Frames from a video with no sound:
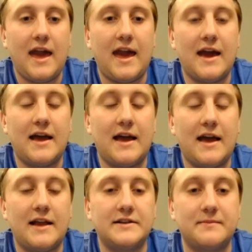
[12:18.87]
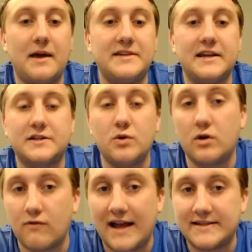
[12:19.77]
and sometimes he gets too
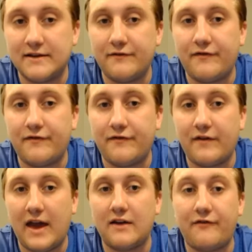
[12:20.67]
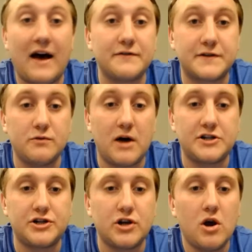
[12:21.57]
aggressive and fouls too
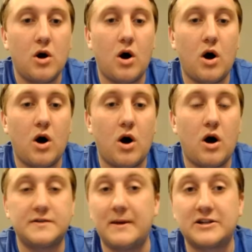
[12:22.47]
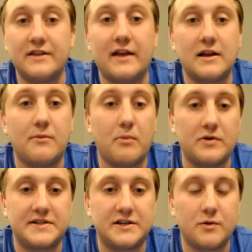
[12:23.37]
much. Especially in like double
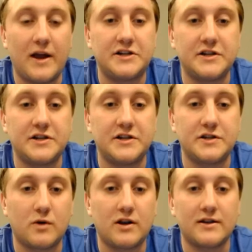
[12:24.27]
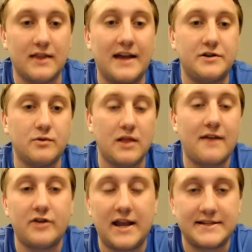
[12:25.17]
bonus situations where it led to a
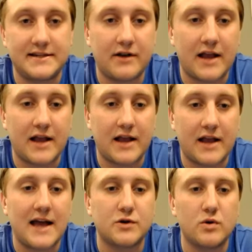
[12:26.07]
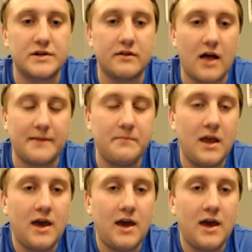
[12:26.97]
lot of unnecessary guys going to the line.